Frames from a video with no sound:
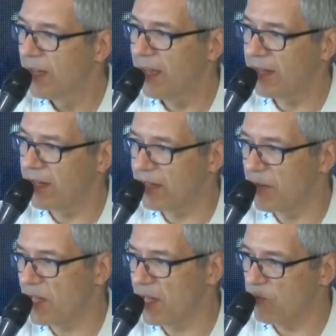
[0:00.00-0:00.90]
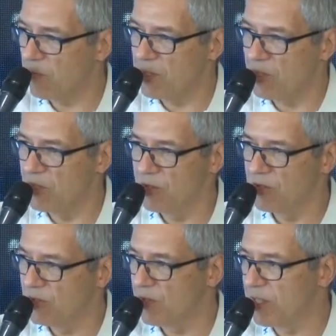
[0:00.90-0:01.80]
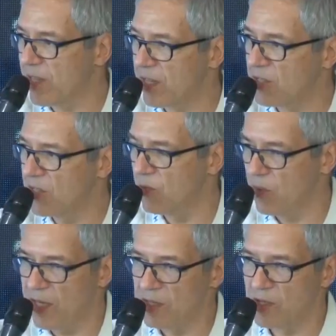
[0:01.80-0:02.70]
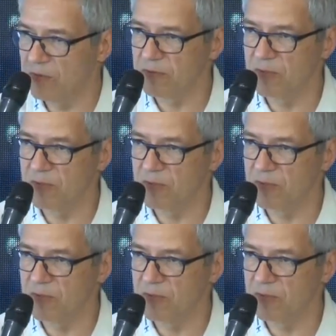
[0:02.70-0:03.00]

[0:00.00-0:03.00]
and coming up with new attacks, new ways of